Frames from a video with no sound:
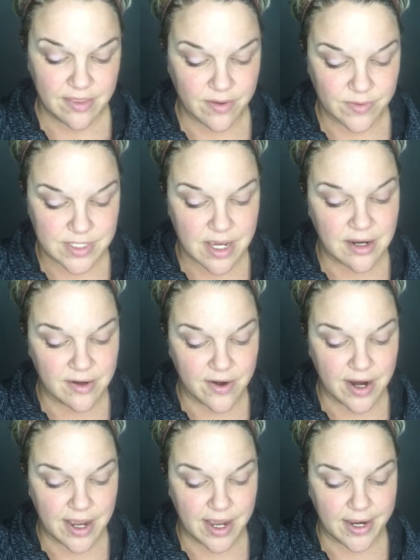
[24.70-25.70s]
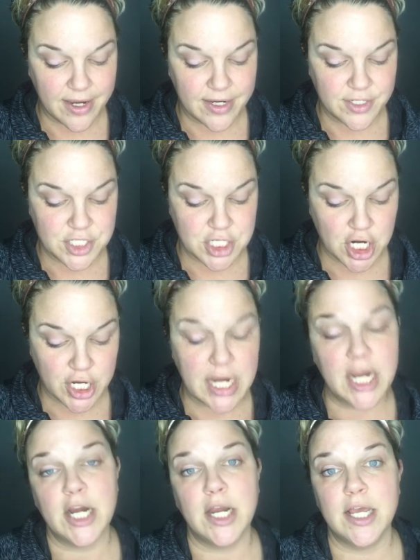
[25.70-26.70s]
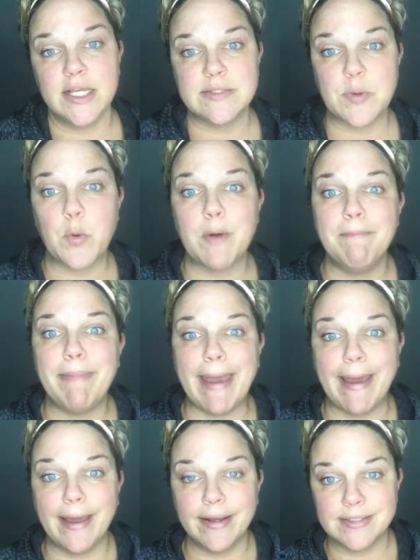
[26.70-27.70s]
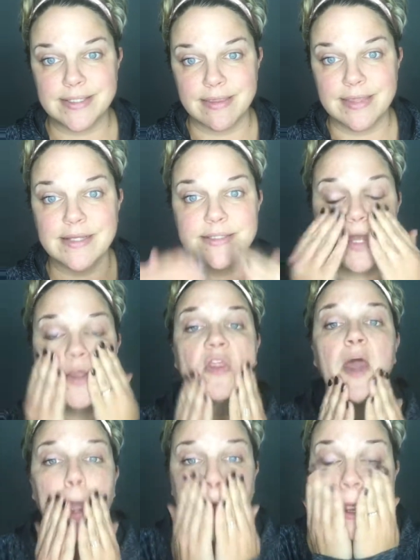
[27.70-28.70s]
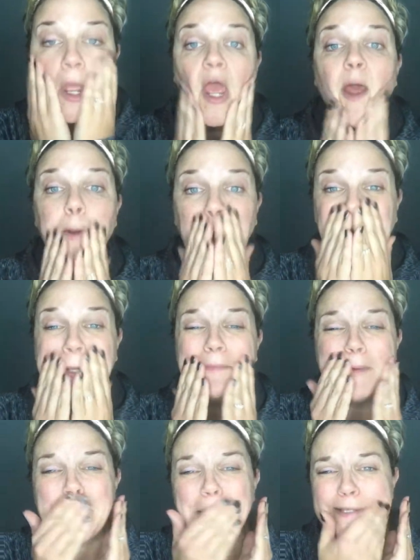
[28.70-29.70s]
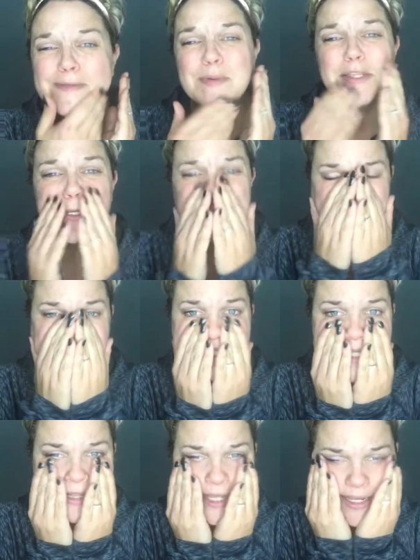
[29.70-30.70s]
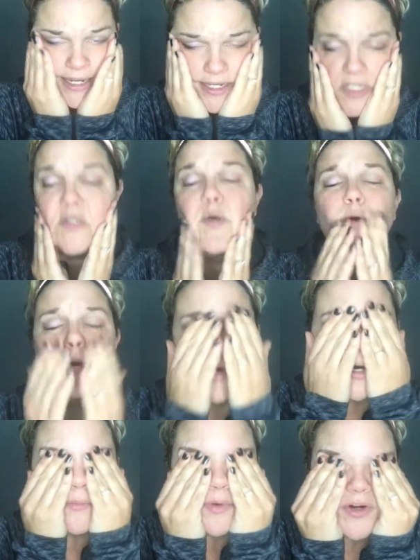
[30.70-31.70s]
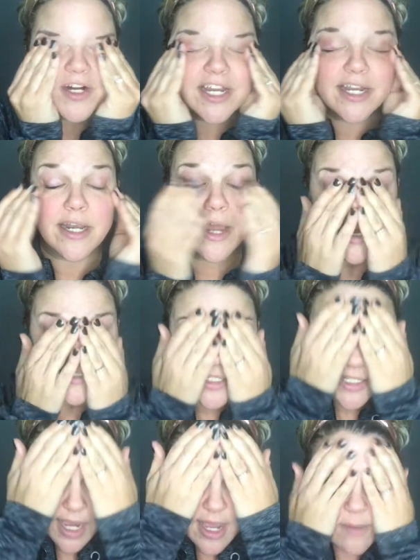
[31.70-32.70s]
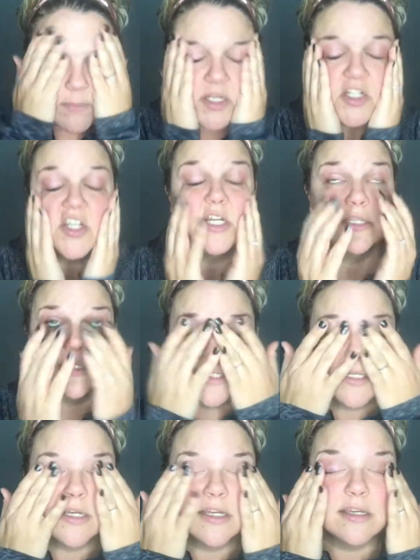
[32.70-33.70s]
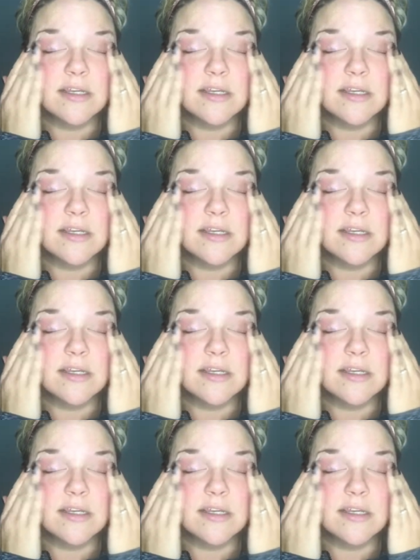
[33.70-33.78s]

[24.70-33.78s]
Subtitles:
those under eye dark areas or bags and things like that. Not only moms, but those busy ladies who are working nonstop and just,